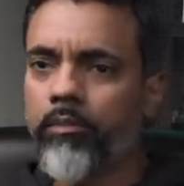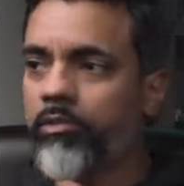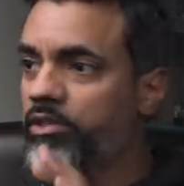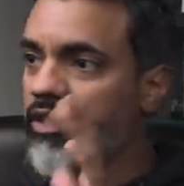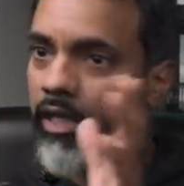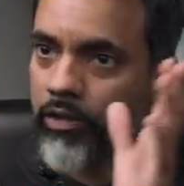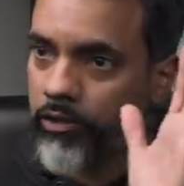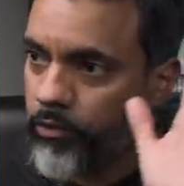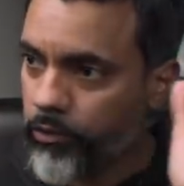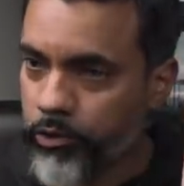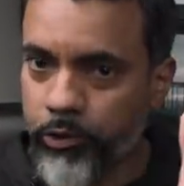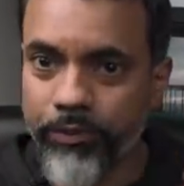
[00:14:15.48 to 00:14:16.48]
pretend
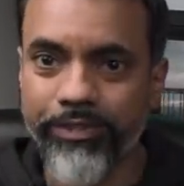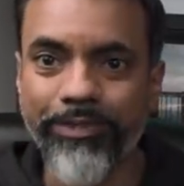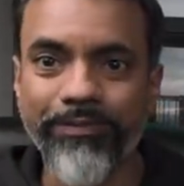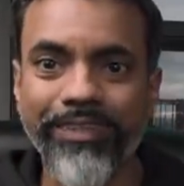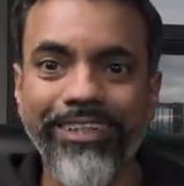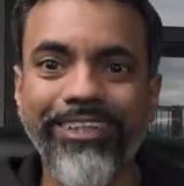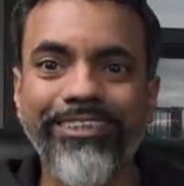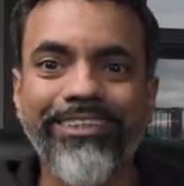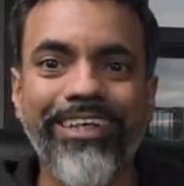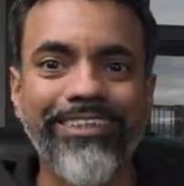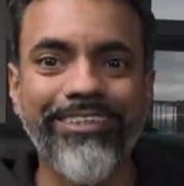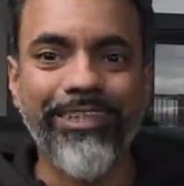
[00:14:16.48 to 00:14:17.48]
you were shooting something else
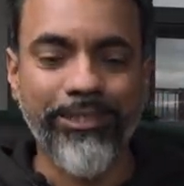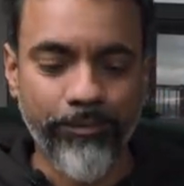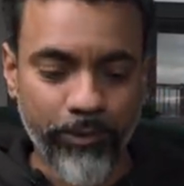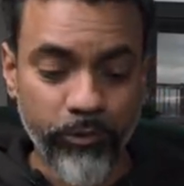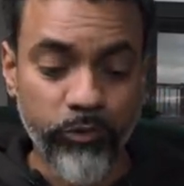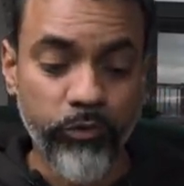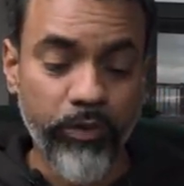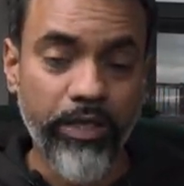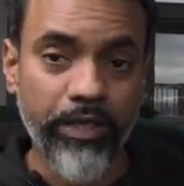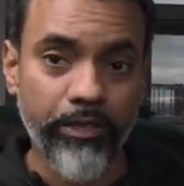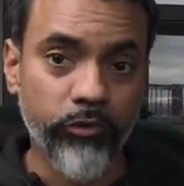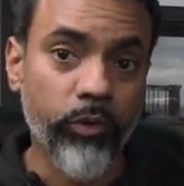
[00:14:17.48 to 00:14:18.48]
as opposed to
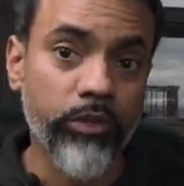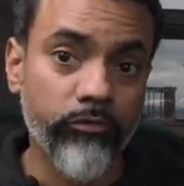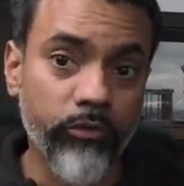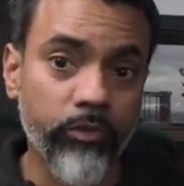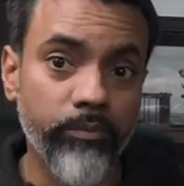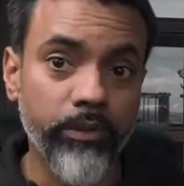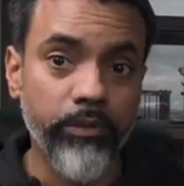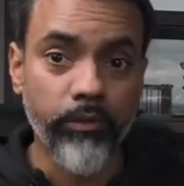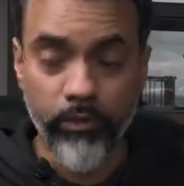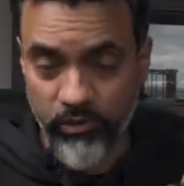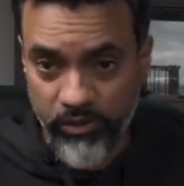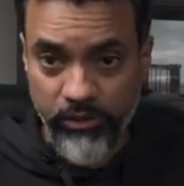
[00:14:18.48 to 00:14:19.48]
a 24mm
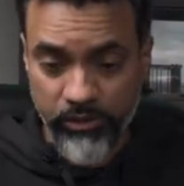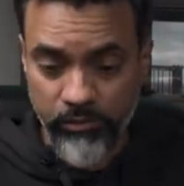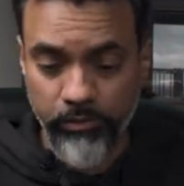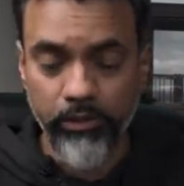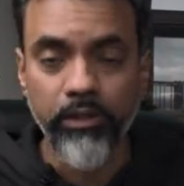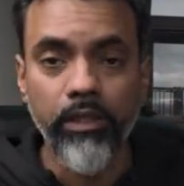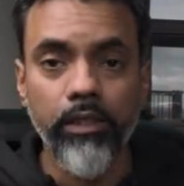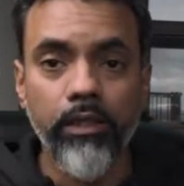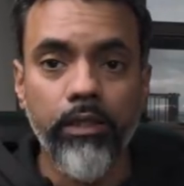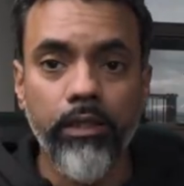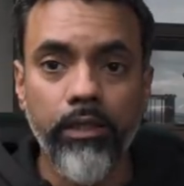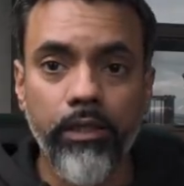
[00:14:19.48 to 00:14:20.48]
or a
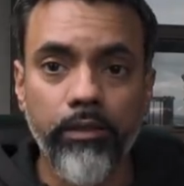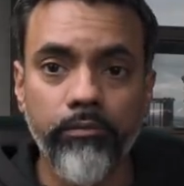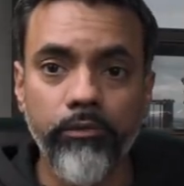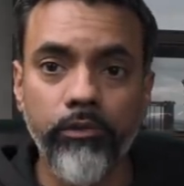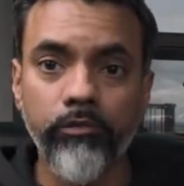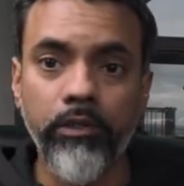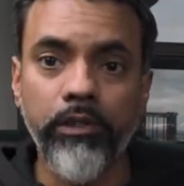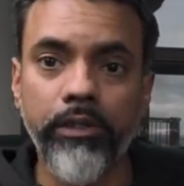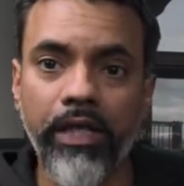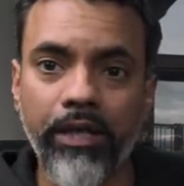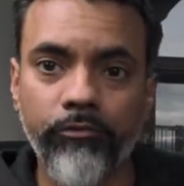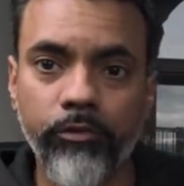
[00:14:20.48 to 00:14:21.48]
16mm. You really
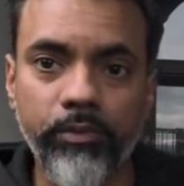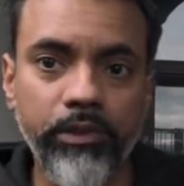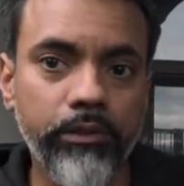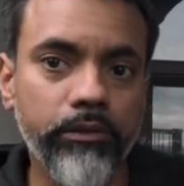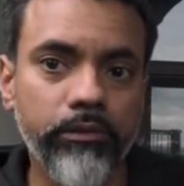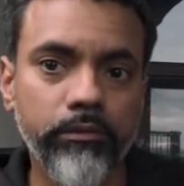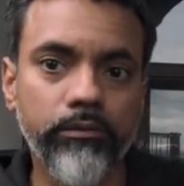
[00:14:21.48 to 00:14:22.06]
have to be